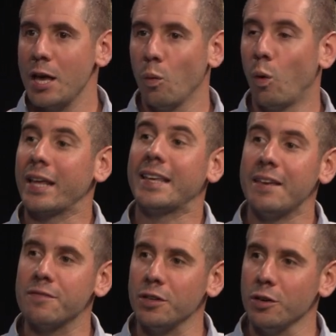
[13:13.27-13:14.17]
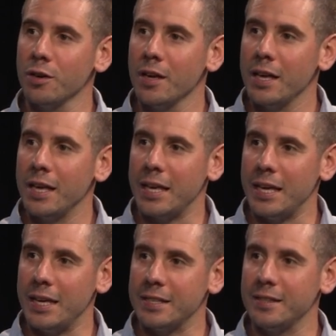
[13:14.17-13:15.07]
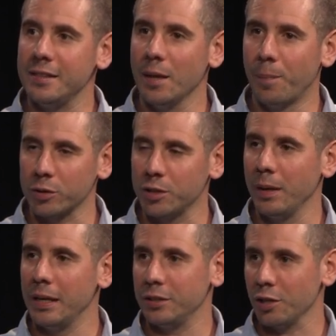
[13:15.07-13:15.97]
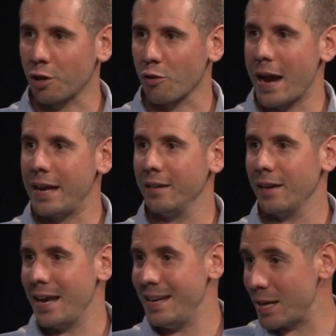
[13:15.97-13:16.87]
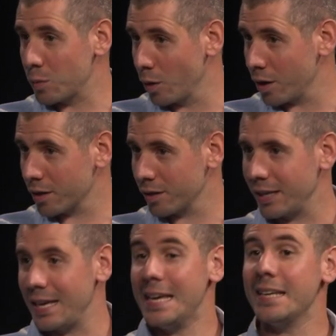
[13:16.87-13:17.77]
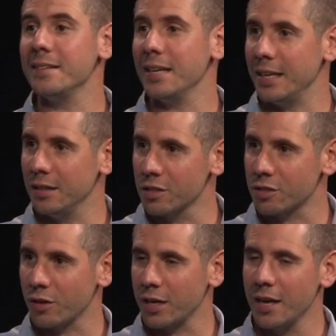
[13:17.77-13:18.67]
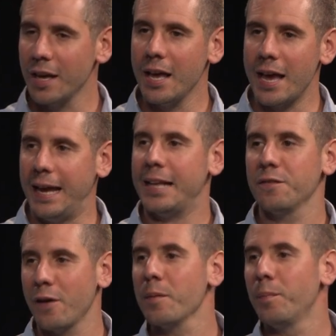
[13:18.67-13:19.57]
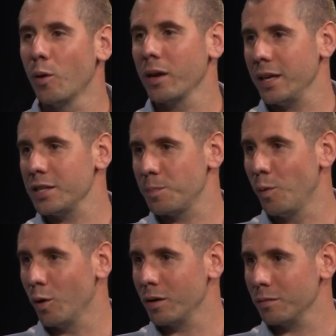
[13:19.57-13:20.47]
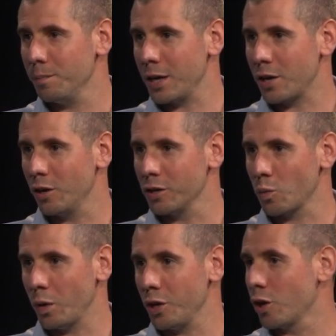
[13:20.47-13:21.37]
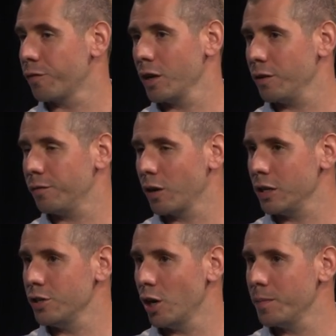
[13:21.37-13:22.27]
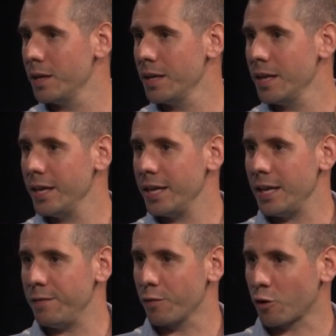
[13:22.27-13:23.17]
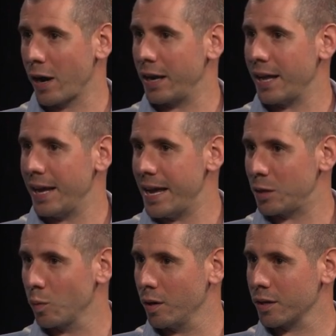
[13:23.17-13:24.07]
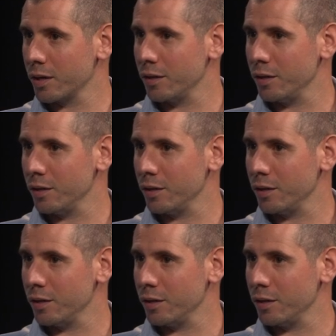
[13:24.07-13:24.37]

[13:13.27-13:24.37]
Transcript: What it gives you is the possibility to create a network in the industry, and that's very important in sport, because when you go for a job, if you've created a network,